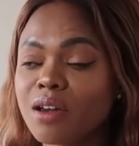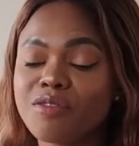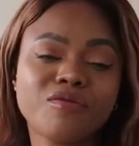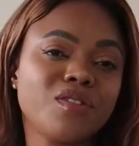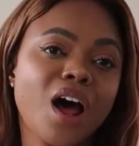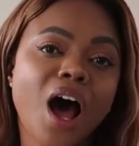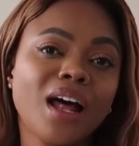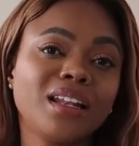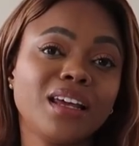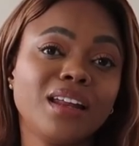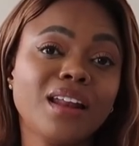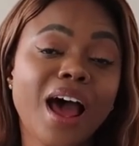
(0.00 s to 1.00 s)
If not,
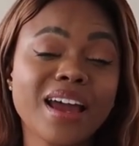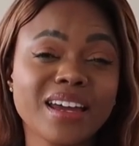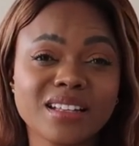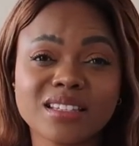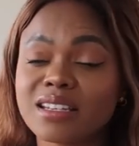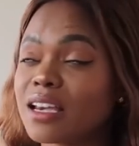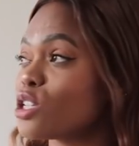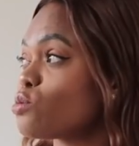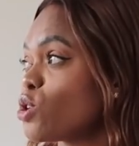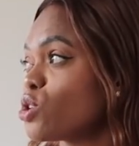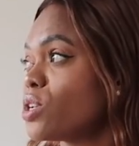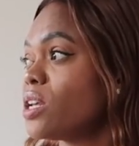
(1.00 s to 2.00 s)
then I get sick,
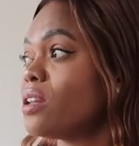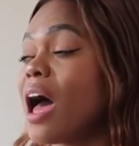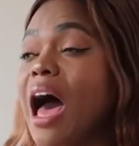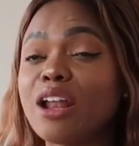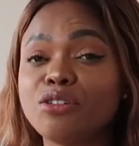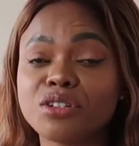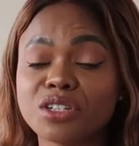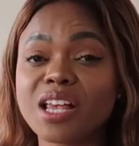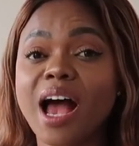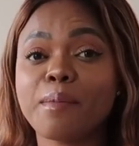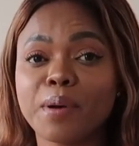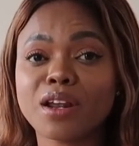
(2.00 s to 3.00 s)
especially the allergies
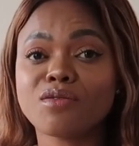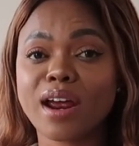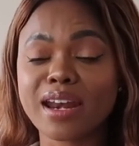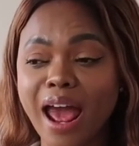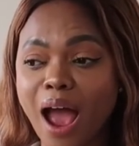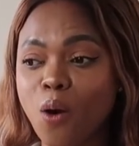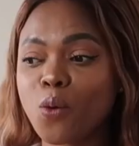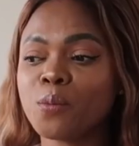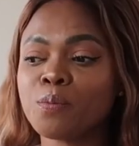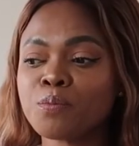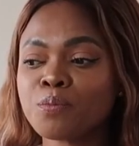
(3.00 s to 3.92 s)
happening right now.